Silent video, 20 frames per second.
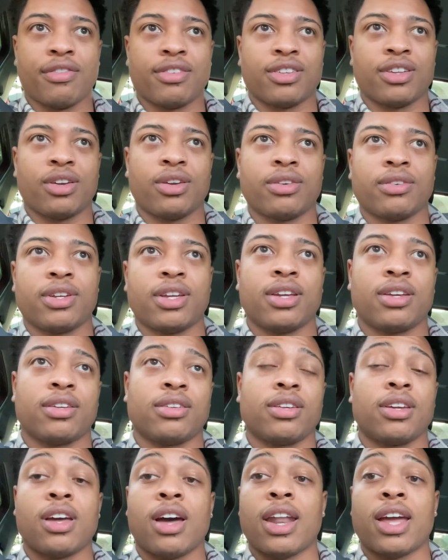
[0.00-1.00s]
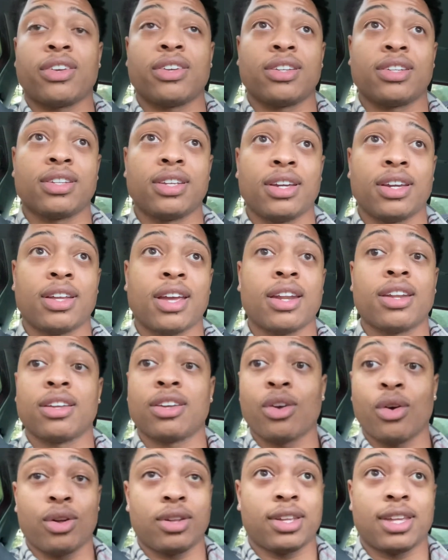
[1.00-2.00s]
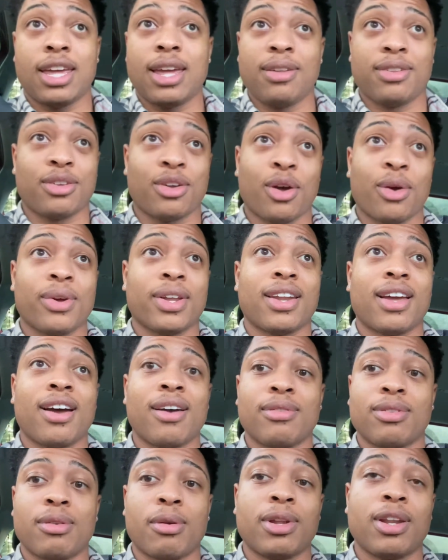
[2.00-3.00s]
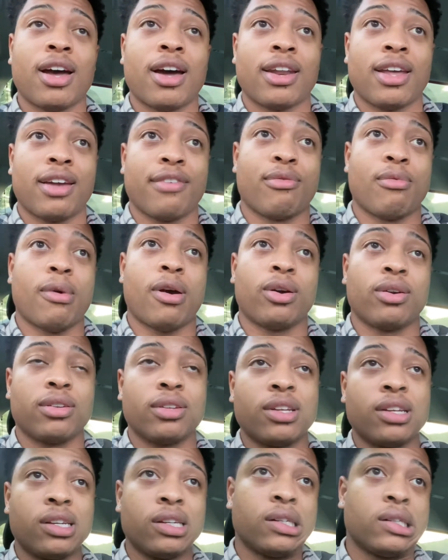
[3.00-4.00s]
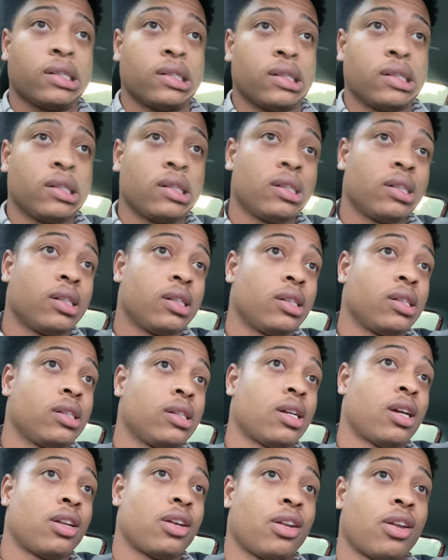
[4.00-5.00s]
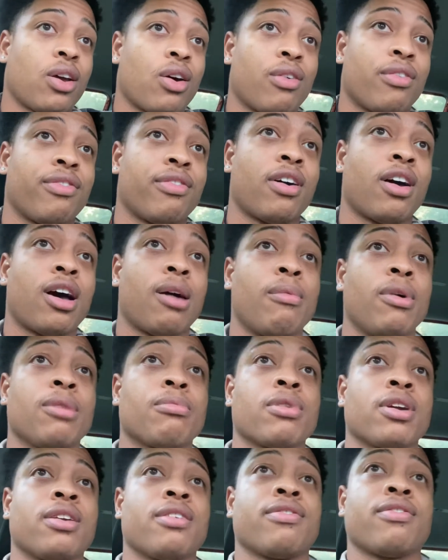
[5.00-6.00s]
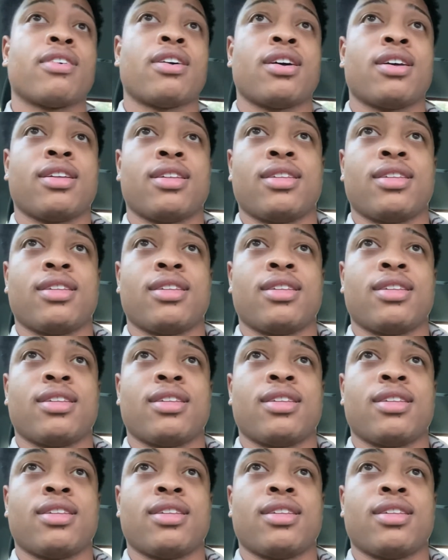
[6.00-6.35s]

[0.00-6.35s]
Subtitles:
So yeah, you can't actually see it. And it keeps going down here for about, I don't know how far, but pretty far.